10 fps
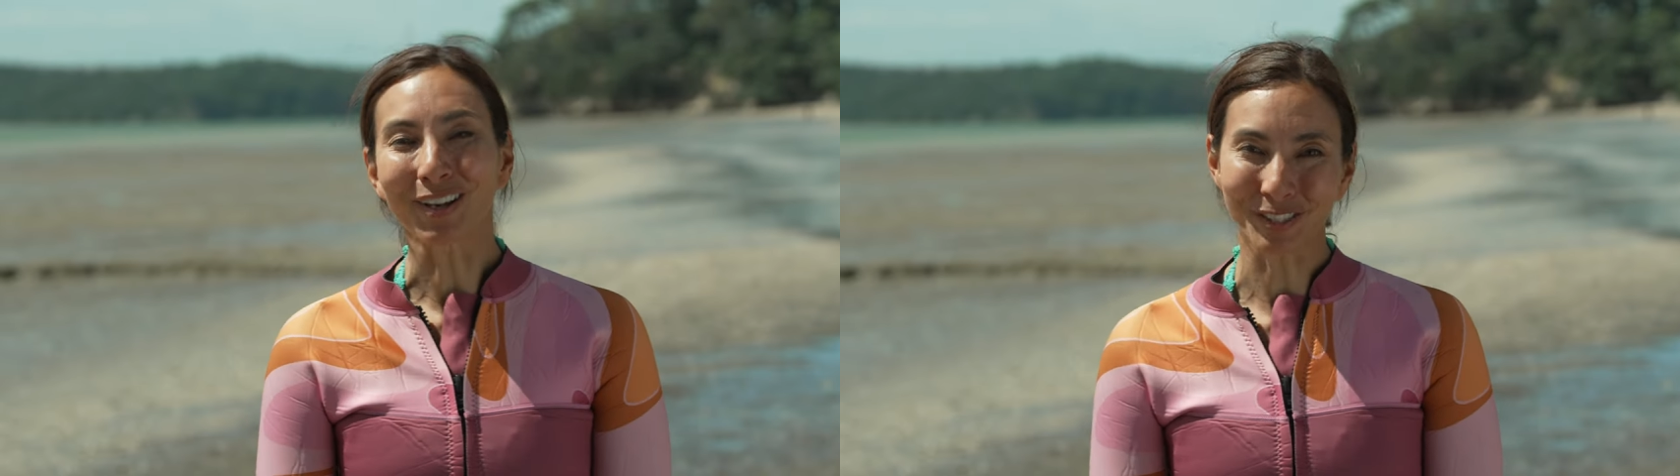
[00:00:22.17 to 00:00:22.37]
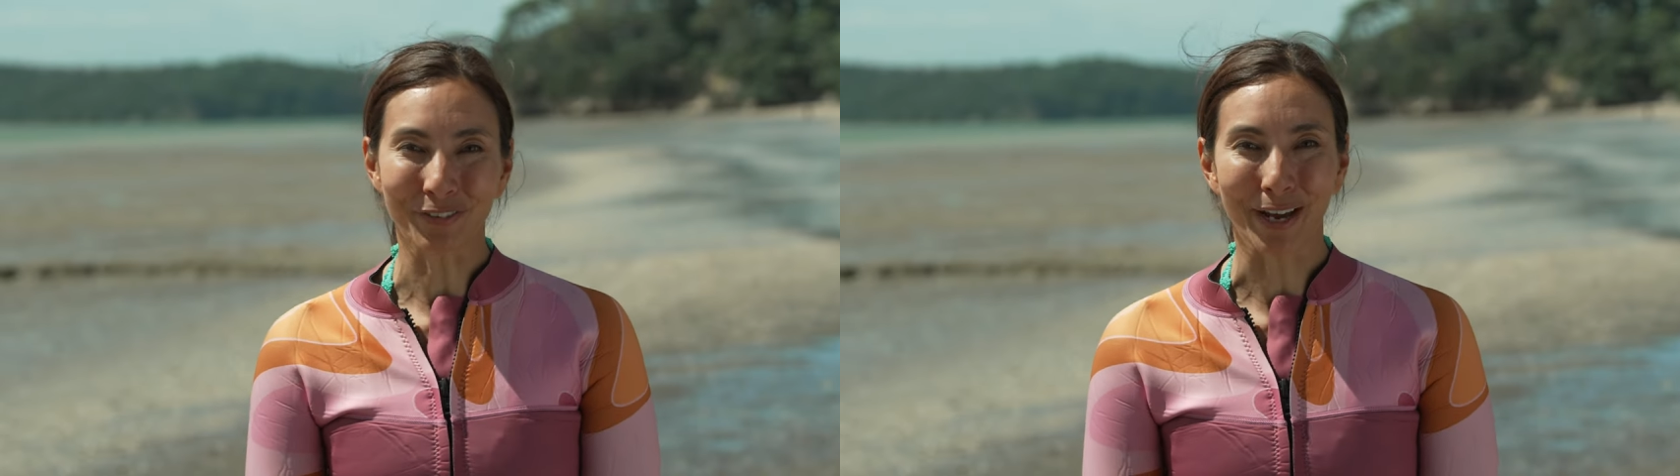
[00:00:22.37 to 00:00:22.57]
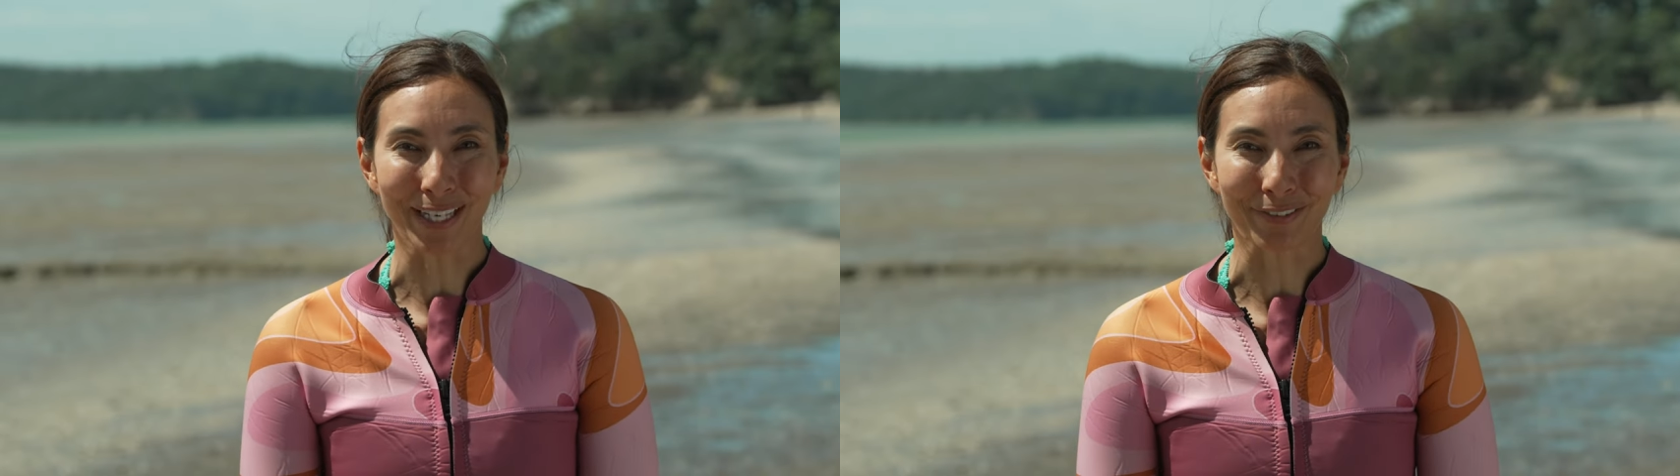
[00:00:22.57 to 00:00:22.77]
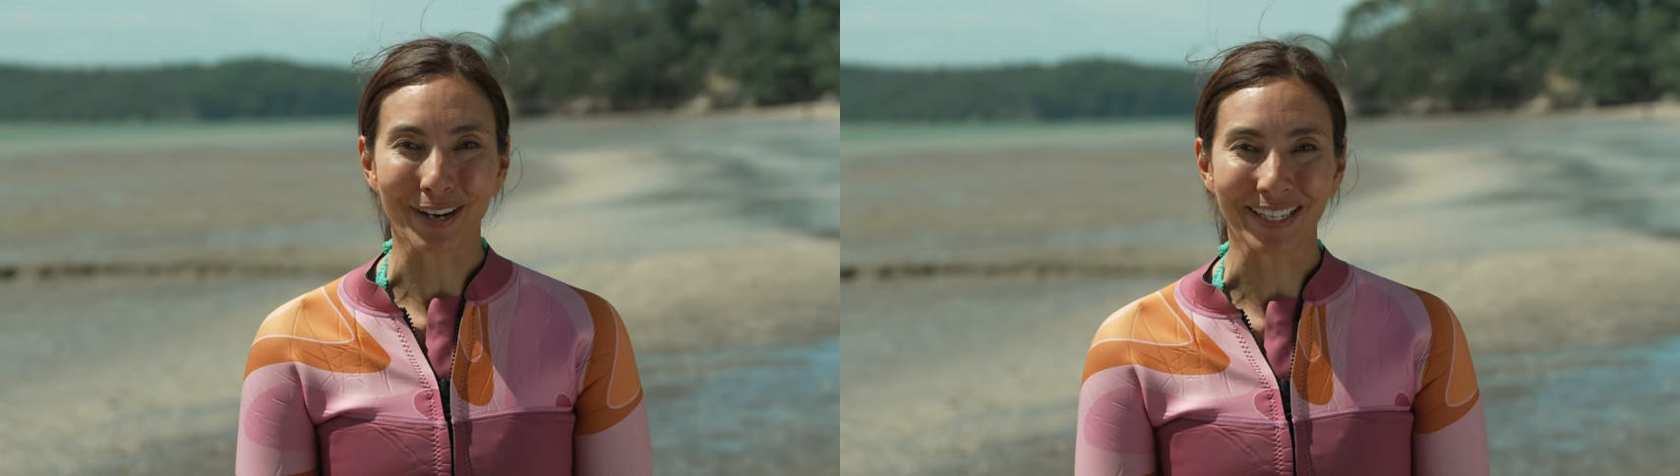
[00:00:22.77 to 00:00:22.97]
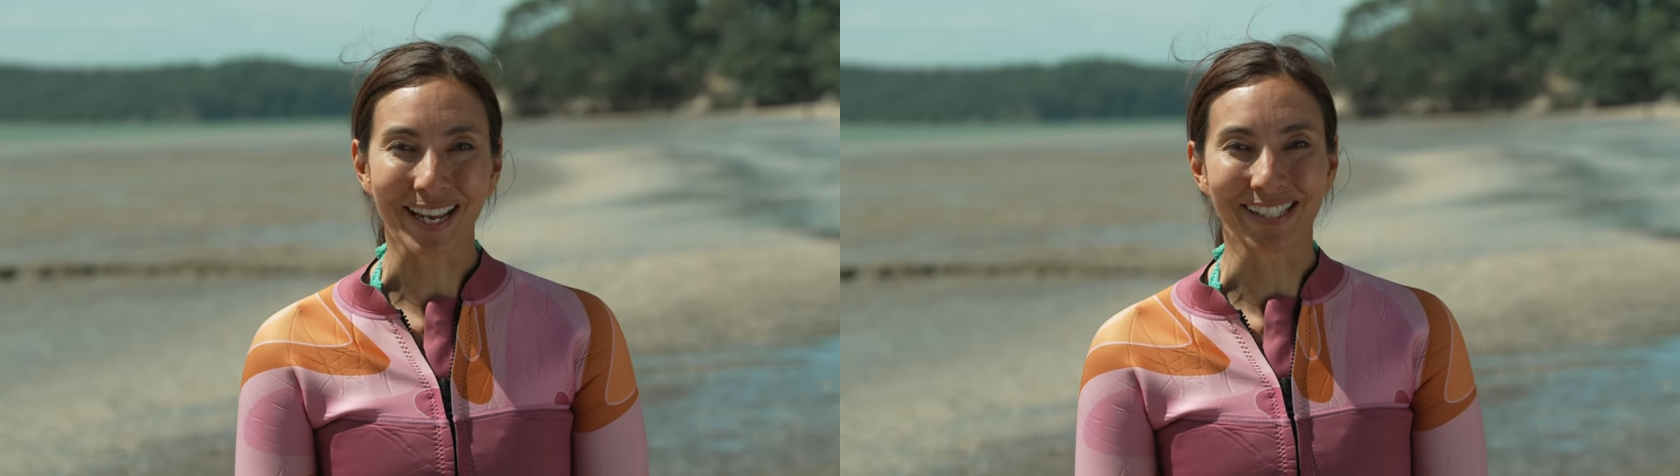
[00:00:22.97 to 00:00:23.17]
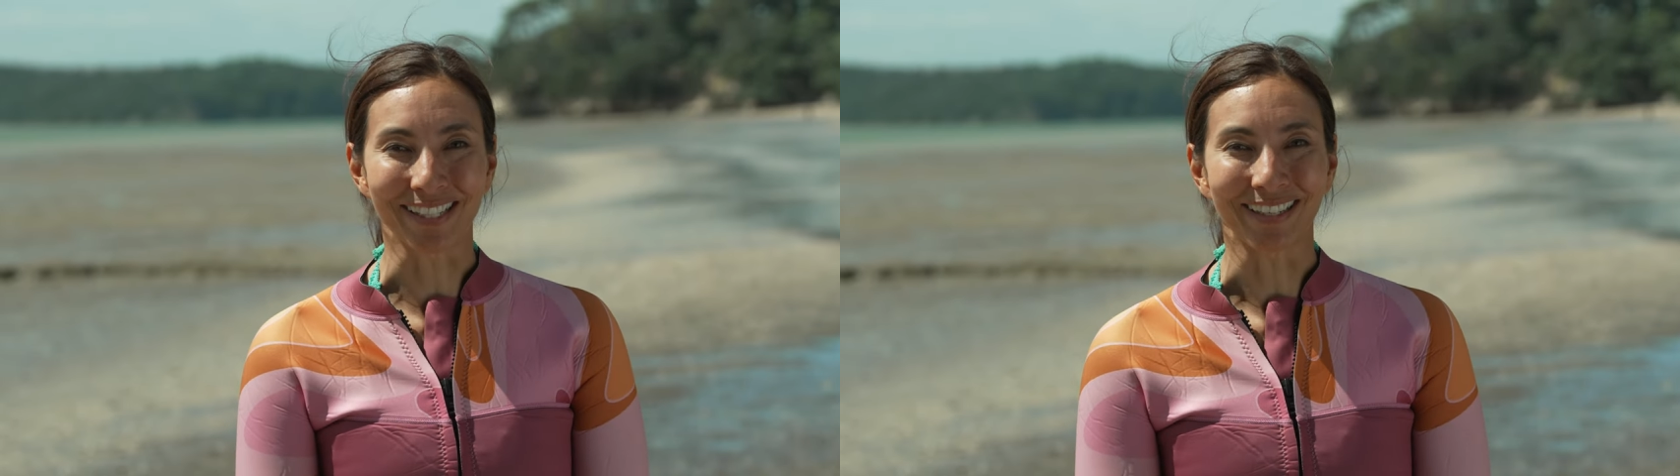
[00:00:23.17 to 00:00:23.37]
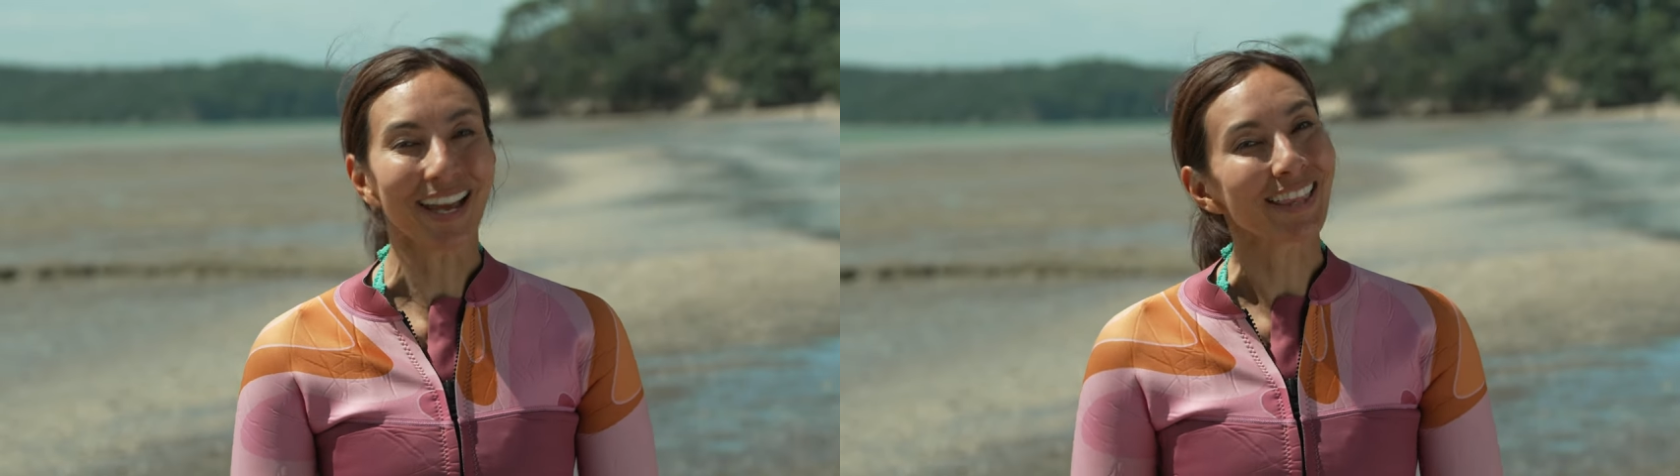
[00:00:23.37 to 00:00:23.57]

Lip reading: ultraviolet radiation,